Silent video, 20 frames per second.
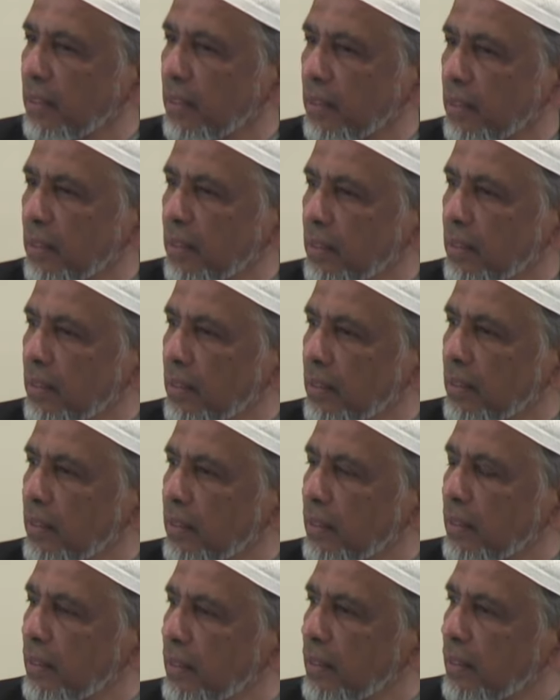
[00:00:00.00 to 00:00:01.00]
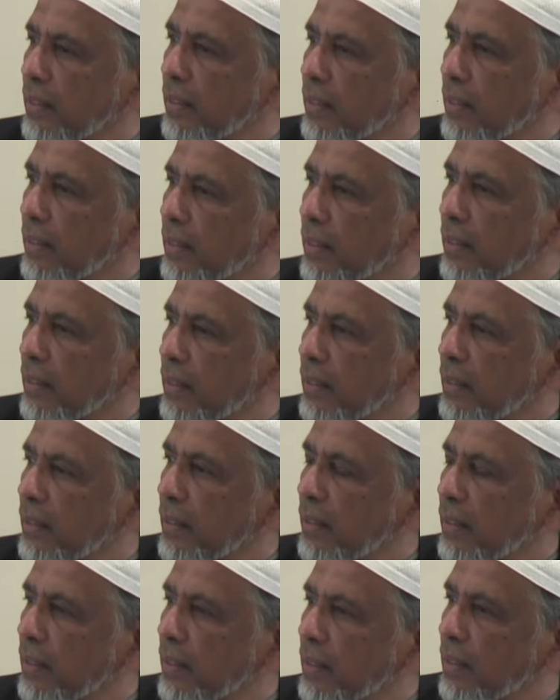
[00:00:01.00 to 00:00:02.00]

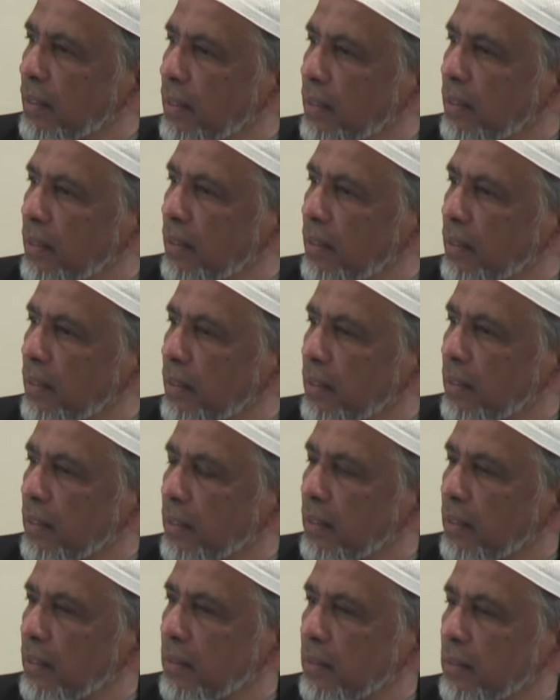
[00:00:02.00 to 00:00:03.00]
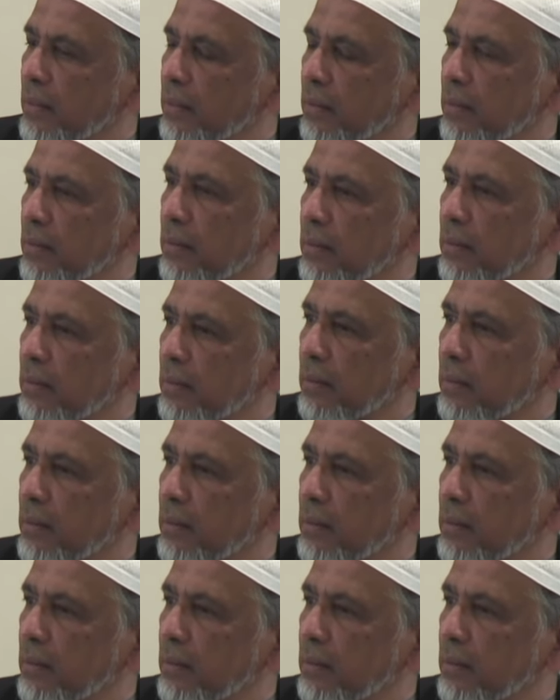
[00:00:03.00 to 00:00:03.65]
No one is speaking in this clip.